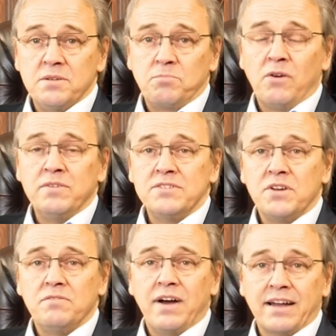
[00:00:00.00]
in the province
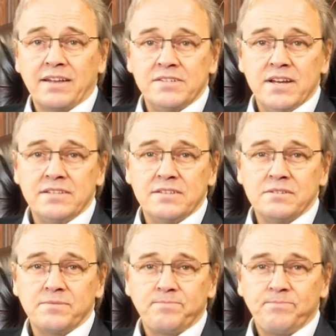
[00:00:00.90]
of
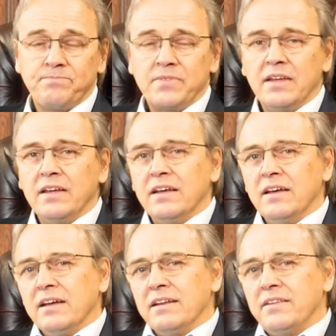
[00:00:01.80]
Agrigento.
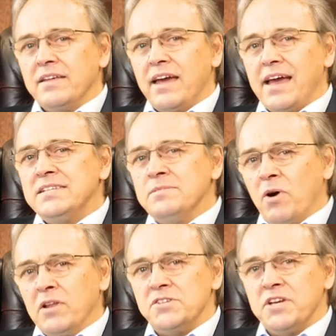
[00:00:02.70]
Now, the
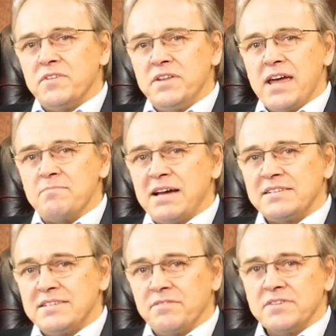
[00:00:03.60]
etymology of the name
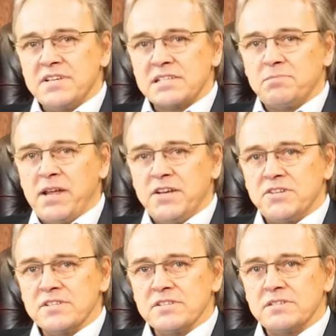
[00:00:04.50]
has different
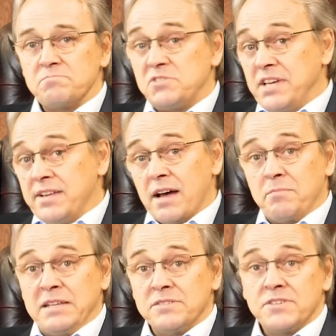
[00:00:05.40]
explanations. Stidda
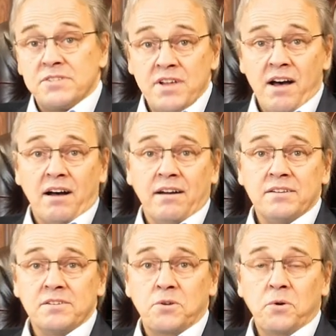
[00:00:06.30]
means star,
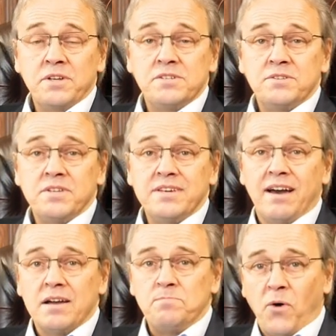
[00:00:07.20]
and according to the
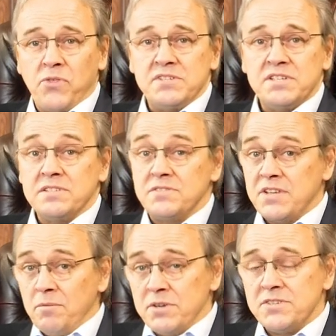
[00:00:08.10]
hypothesis of
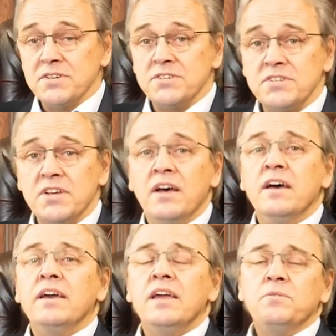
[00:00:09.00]
some researchers,
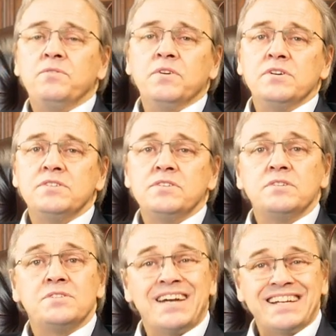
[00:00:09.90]
it refers to
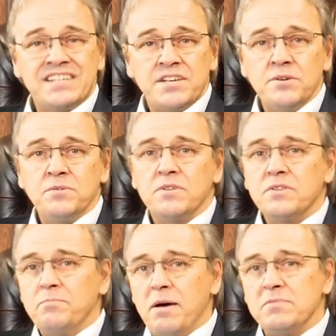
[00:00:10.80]
the tattoo that
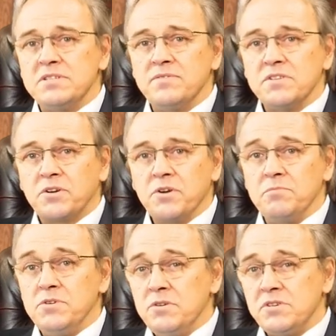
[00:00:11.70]
the members of this
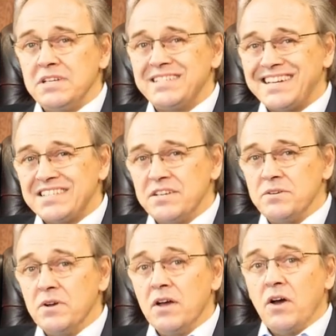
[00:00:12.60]
group usually
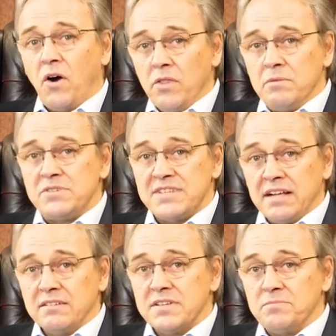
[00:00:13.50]
tattoo on
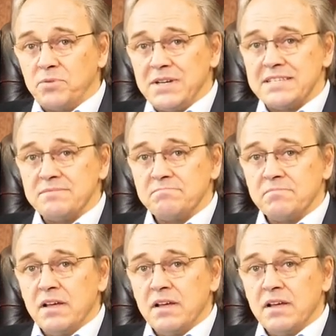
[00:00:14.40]
themselves in prison.